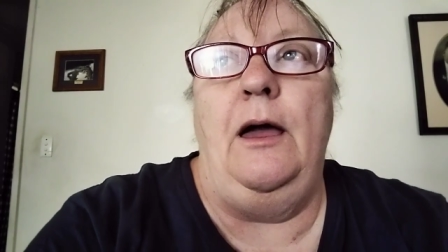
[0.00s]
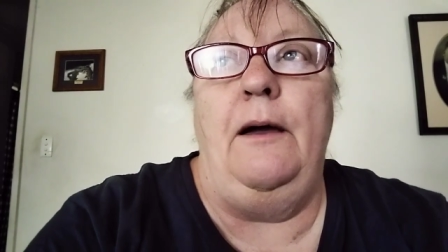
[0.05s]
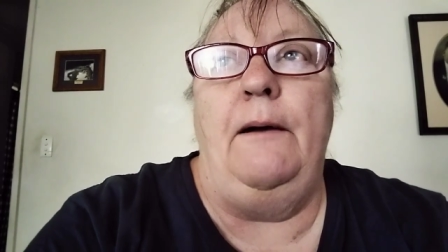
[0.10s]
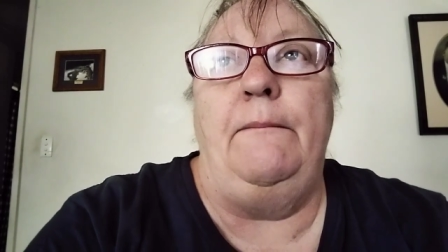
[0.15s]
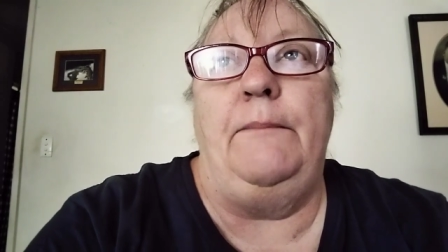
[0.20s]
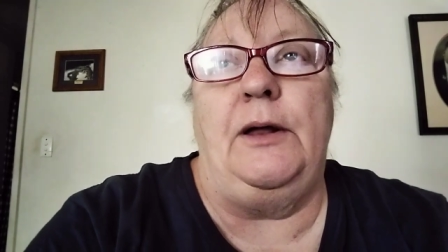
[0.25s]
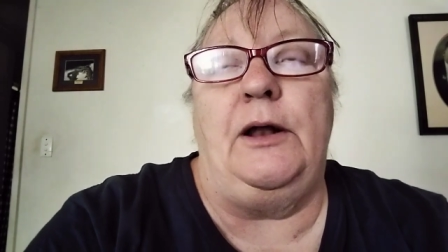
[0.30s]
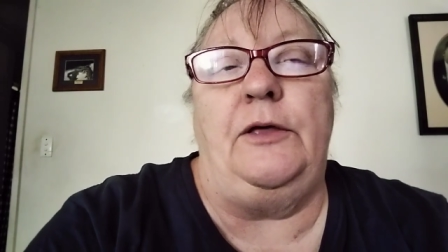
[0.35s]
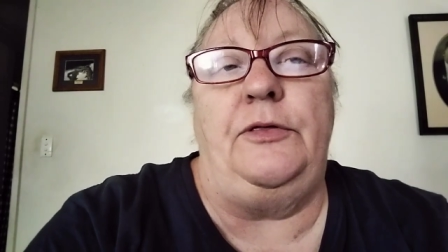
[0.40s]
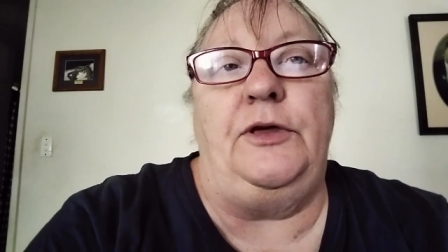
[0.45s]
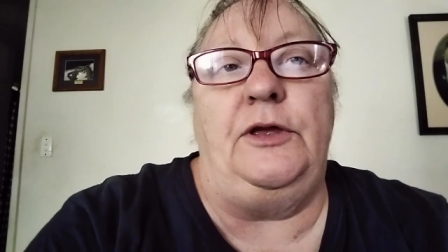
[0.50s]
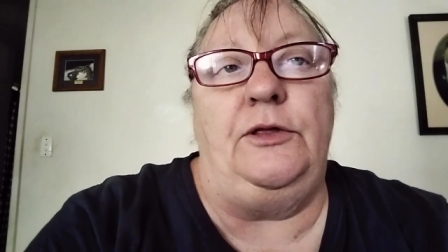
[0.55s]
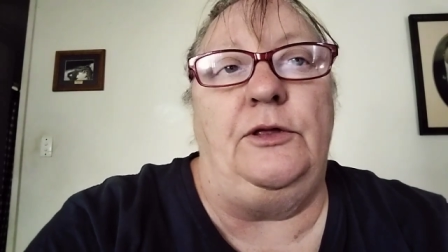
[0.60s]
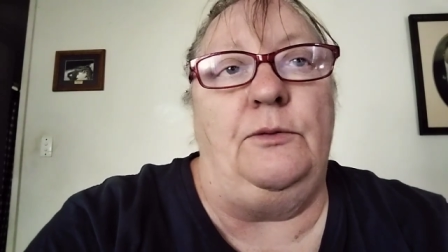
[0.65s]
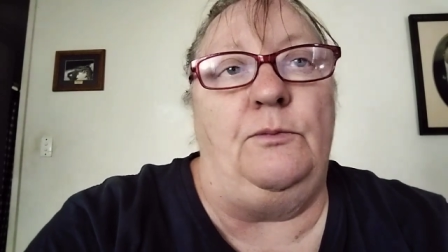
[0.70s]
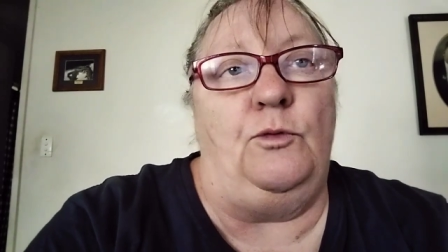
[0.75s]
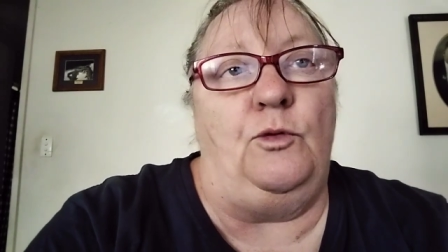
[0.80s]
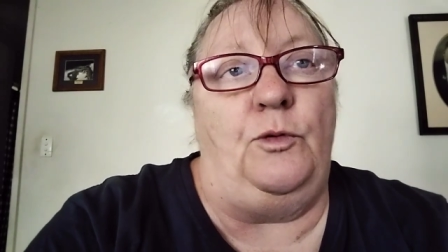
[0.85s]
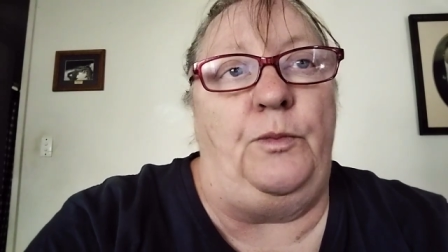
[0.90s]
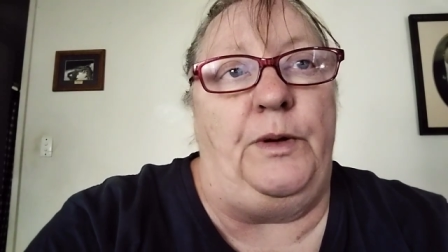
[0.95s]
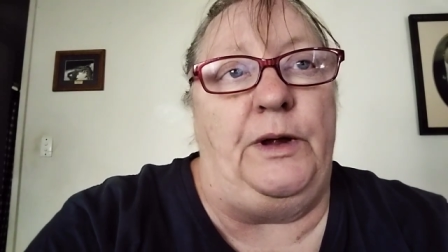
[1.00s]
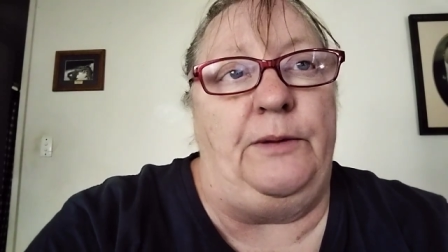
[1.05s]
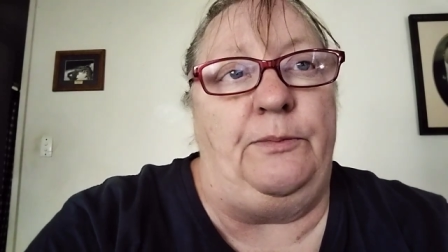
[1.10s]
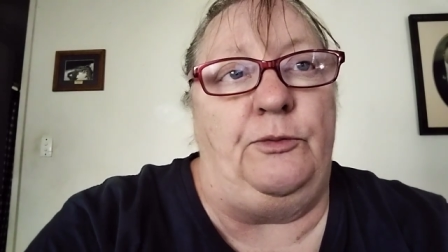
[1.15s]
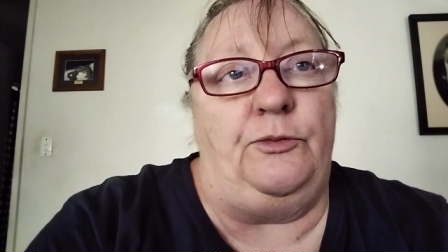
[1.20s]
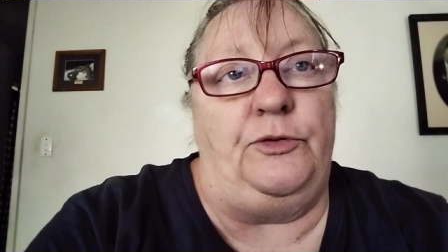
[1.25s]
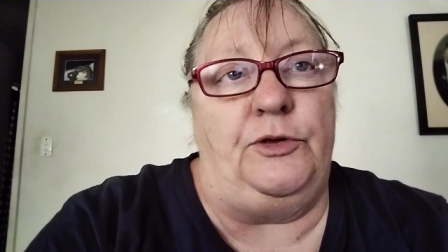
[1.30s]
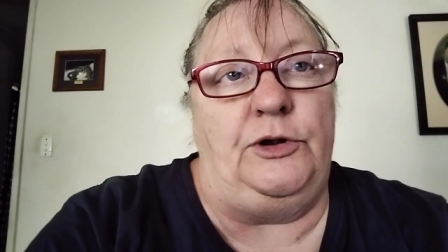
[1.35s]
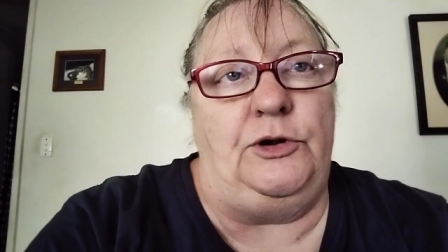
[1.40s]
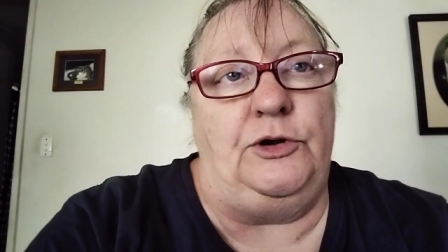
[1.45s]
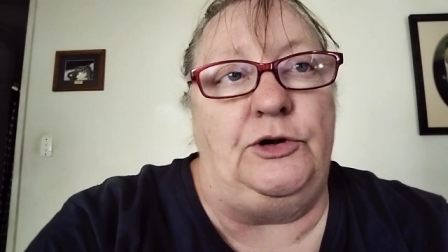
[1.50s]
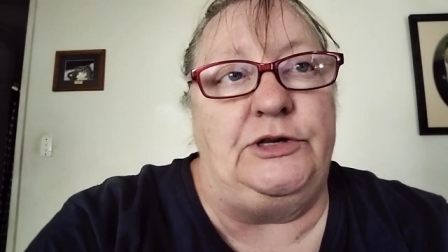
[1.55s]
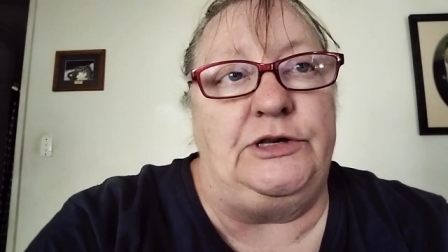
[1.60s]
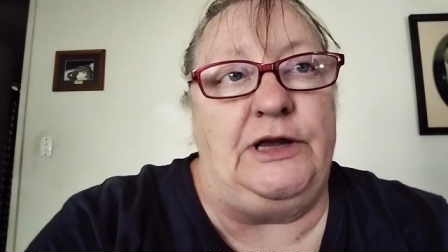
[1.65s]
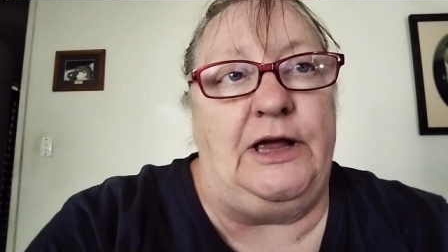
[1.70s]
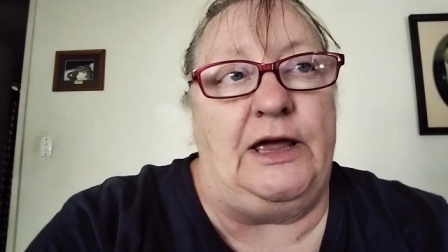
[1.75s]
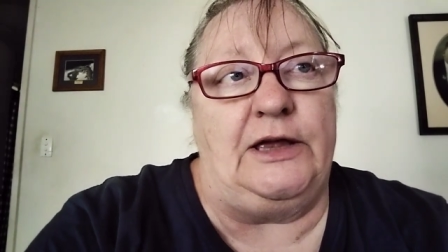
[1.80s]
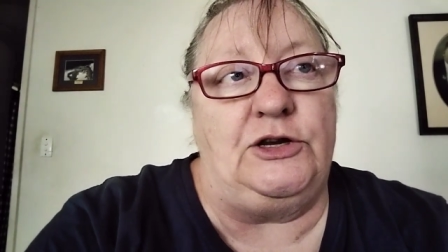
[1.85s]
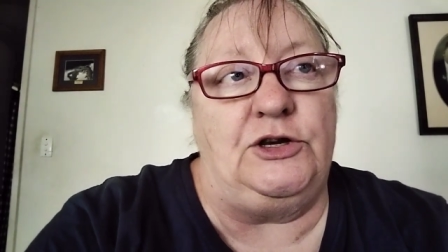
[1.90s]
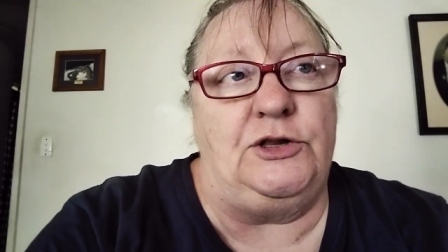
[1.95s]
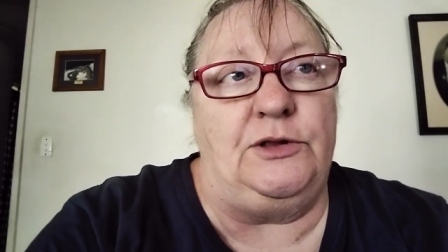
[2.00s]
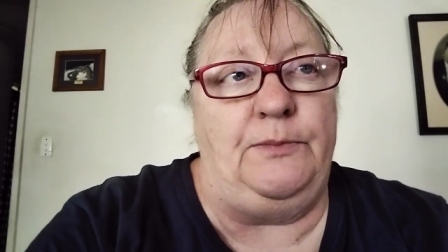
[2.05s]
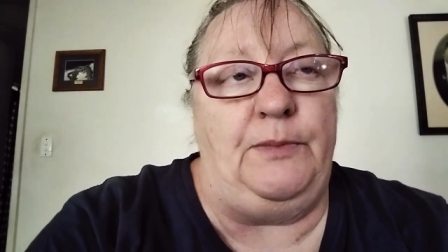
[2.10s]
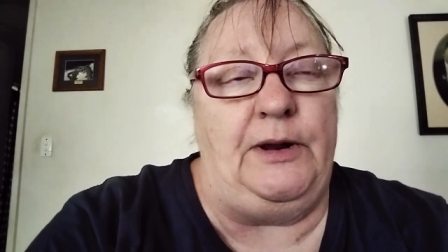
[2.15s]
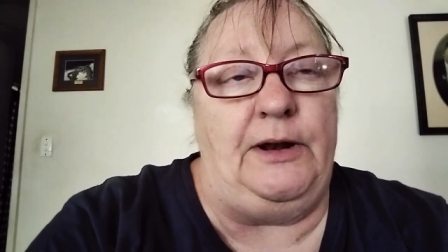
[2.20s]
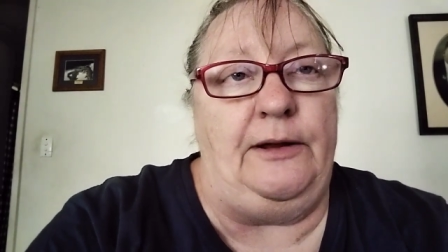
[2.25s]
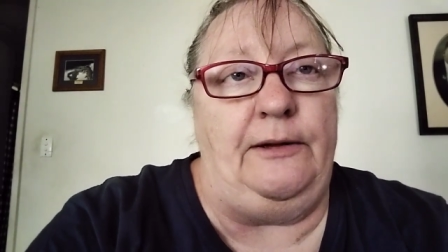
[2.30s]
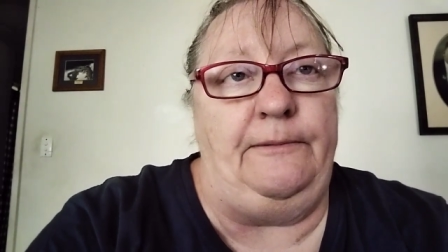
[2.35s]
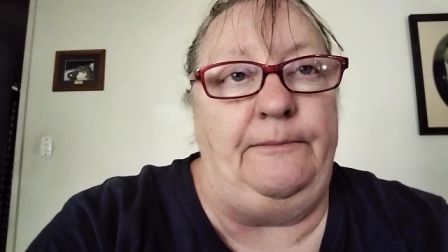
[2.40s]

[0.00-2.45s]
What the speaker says: But I think the more people that use cash, the better.